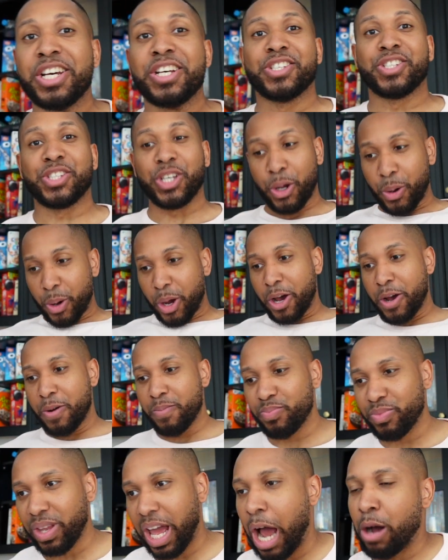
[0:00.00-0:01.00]
So
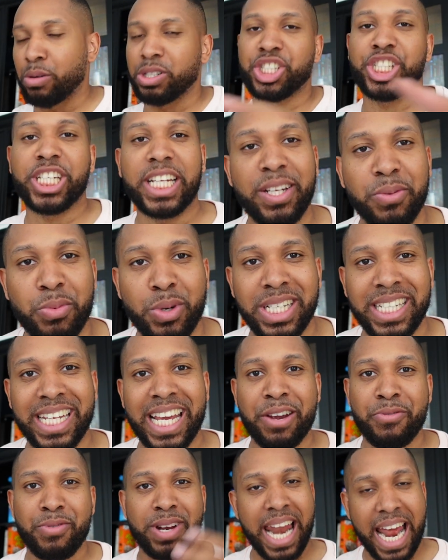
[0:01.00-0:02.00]
um, I was chilling one
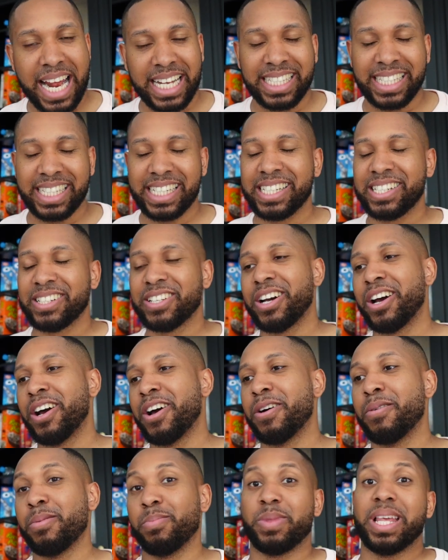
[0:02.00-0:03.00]
day, relaxing.
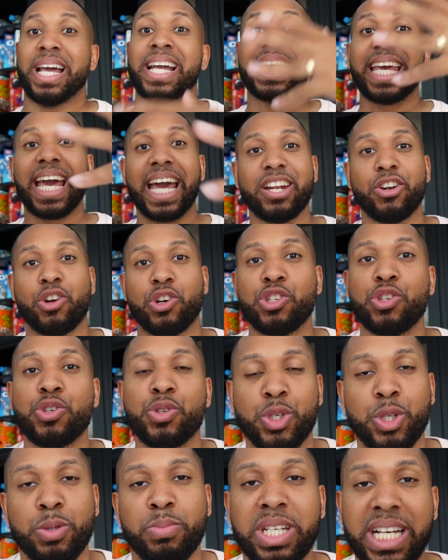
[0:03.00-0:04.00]
Um, again, on
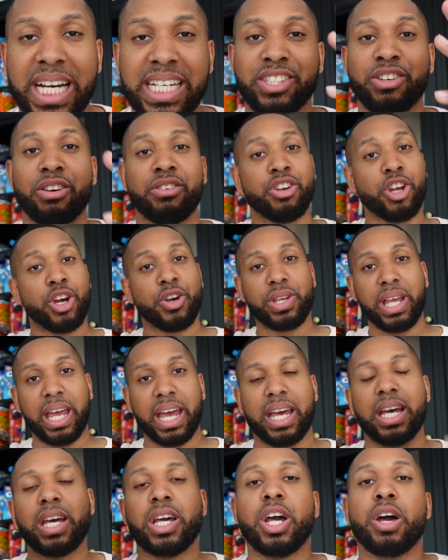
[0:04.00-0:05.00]
YouTube, you guys don't know
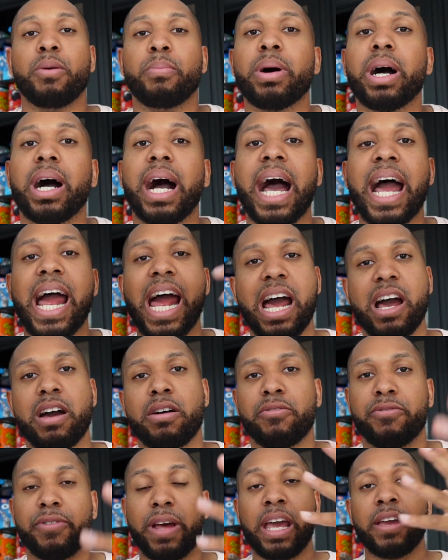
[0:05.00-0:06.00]
yet, but I
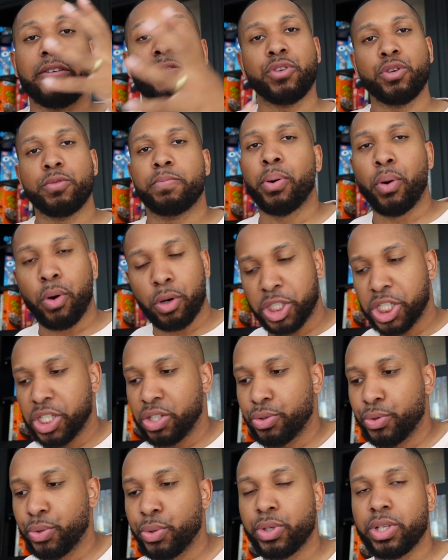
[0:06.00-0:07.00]
have a few
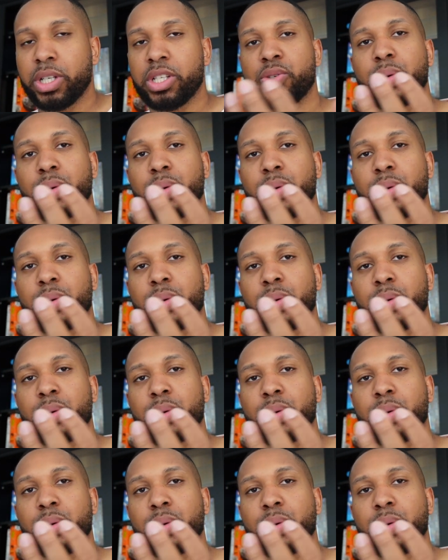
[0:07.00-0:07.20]
Porsches on order.